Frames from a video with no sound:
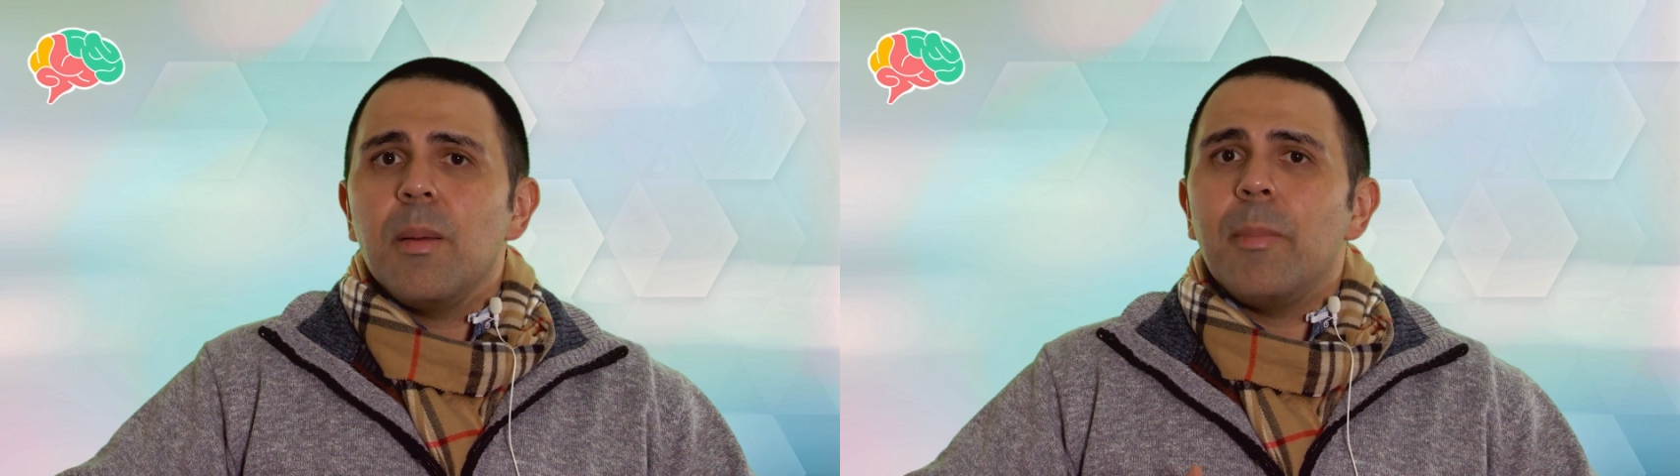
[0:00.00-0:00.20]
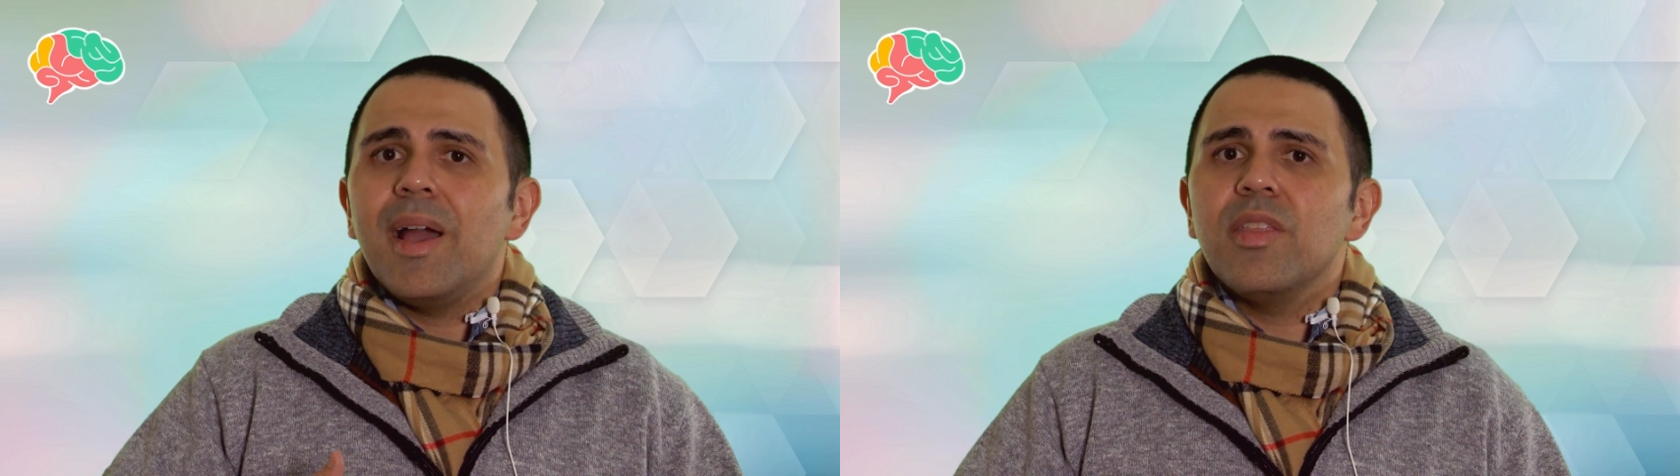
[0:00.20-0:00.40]

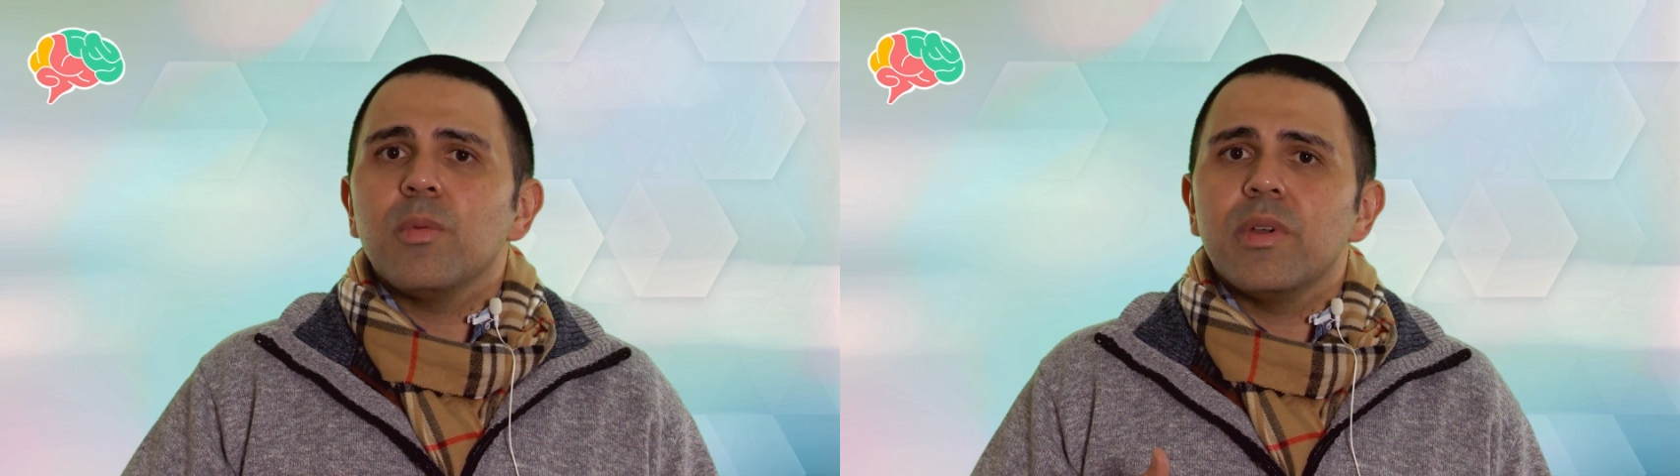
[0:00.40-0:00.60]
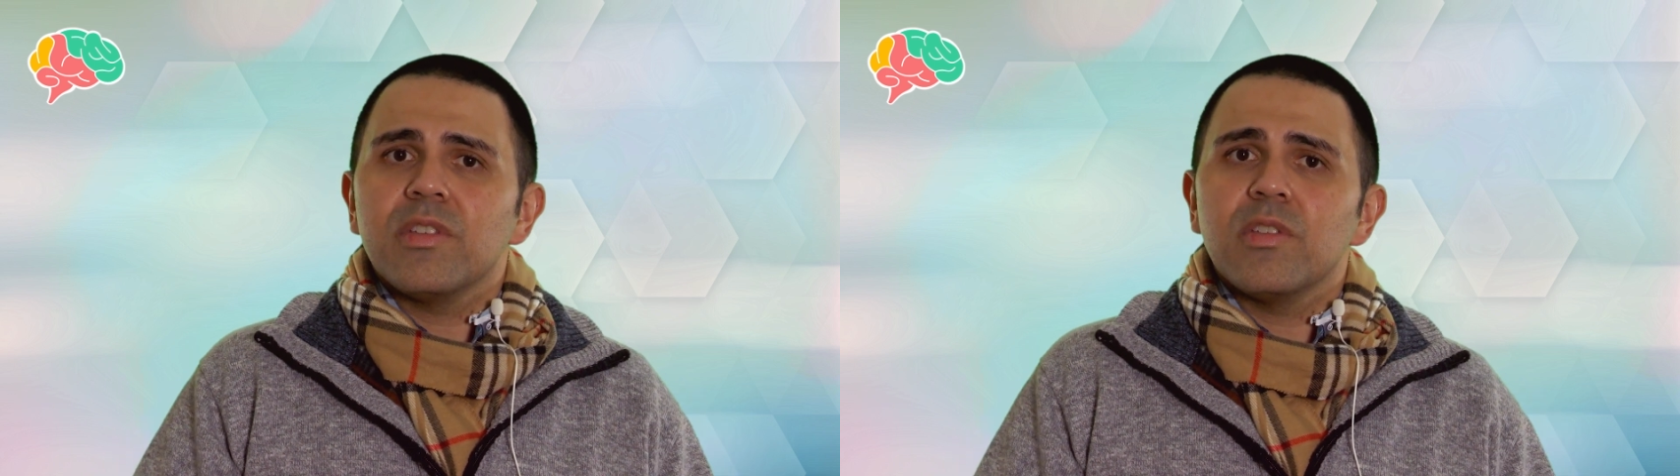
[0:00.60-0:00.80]
by the
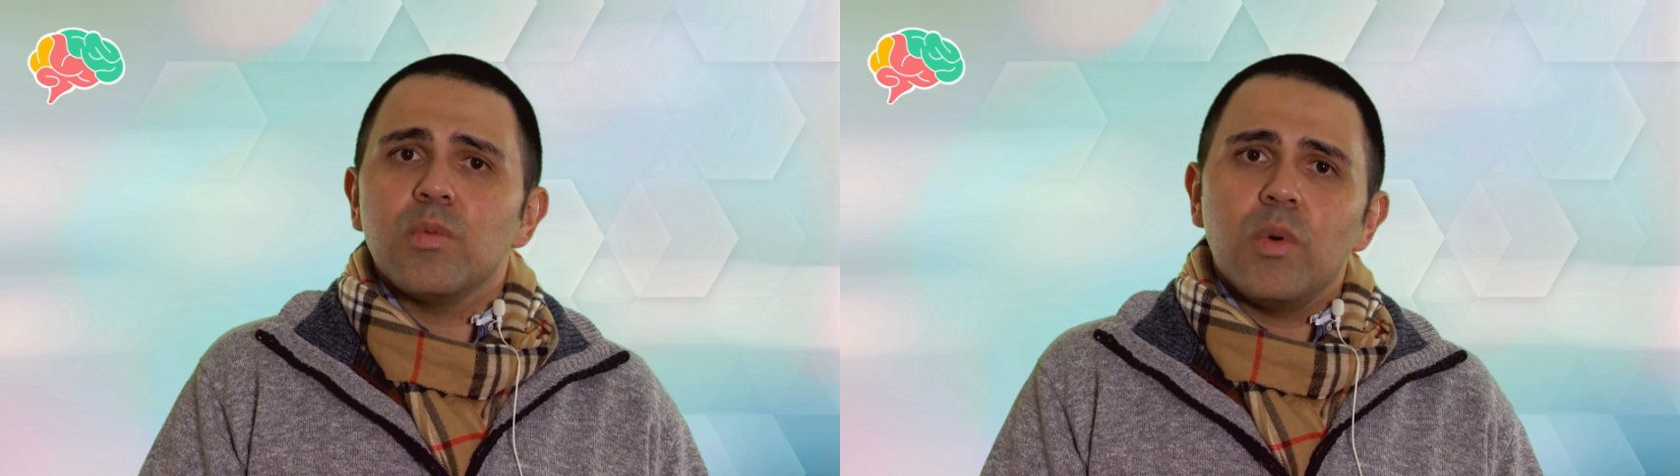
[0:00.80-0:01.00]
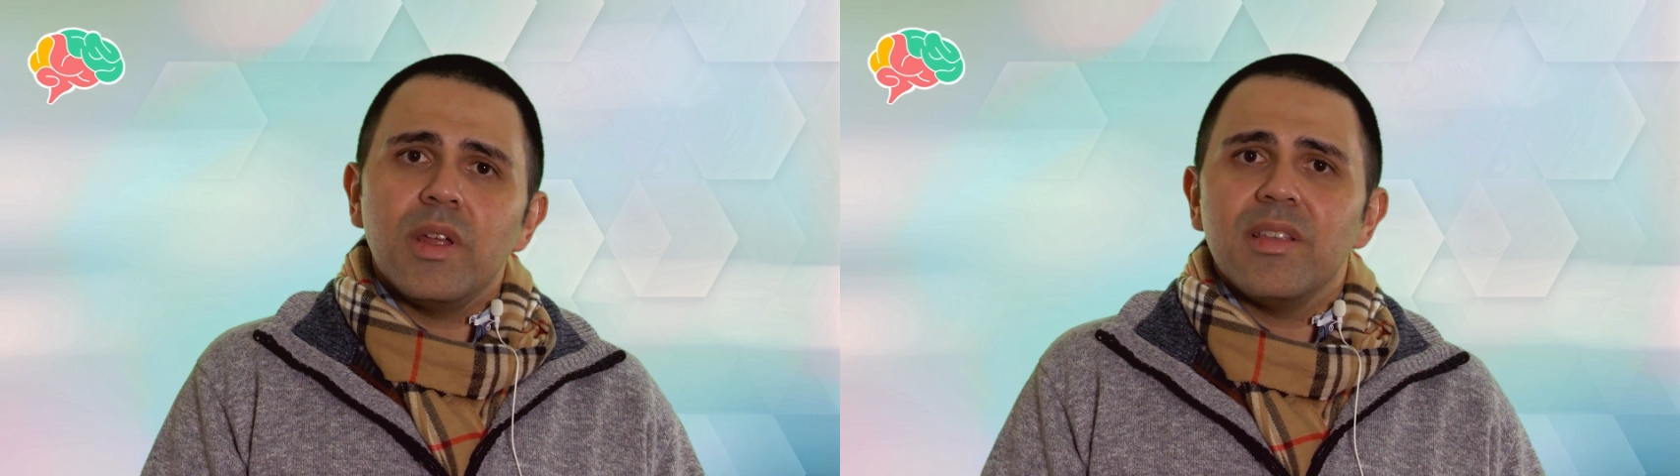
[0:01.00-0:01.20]
reasons
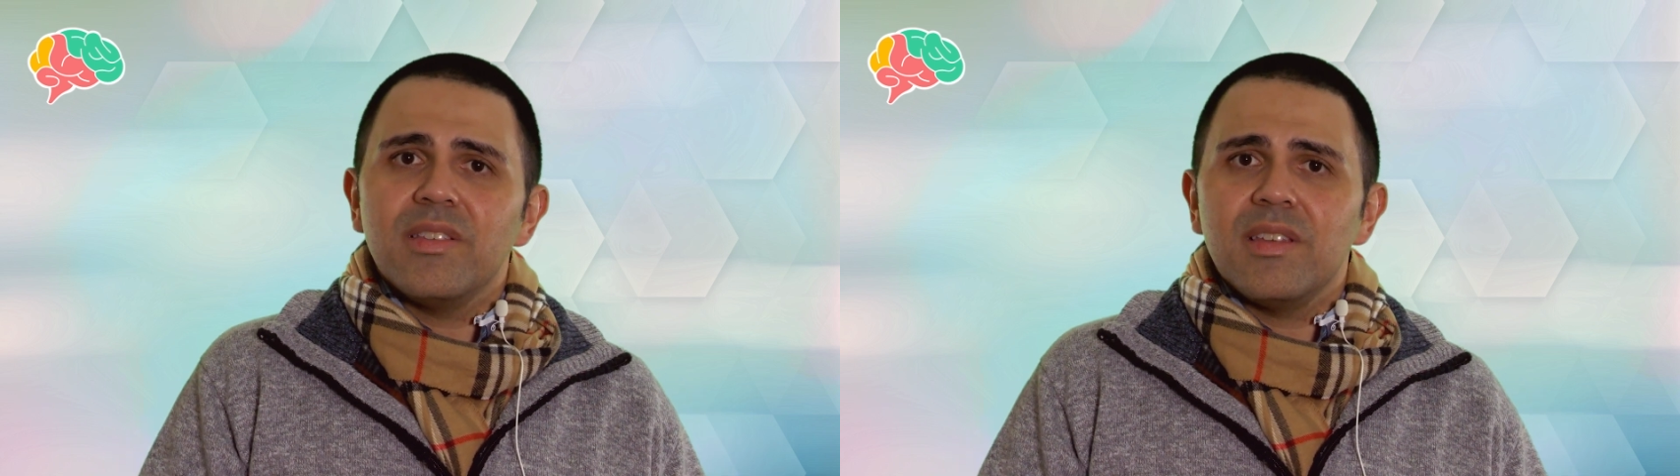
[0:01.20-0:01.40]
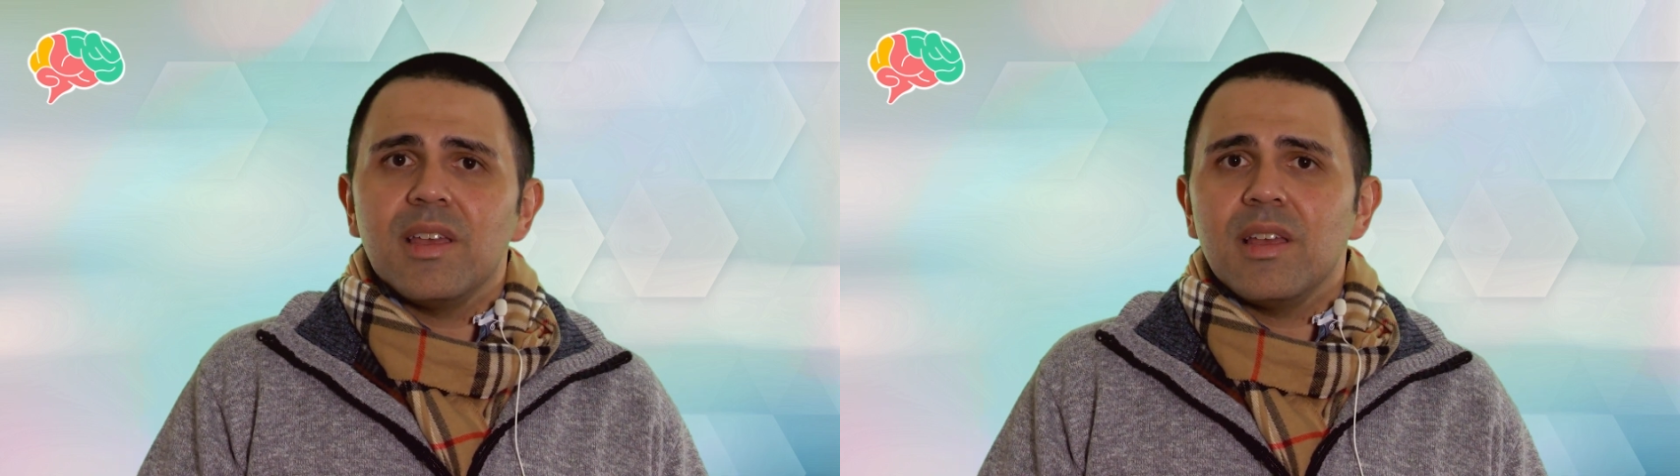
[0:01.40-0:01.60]
one is
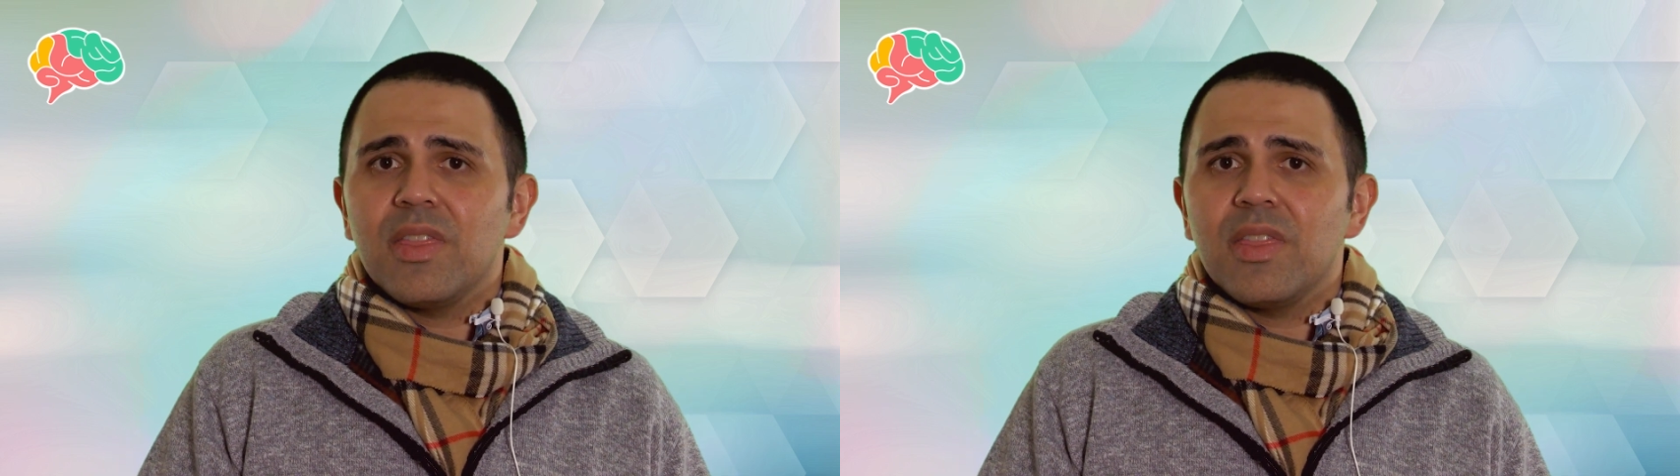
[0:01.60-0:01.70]
seeking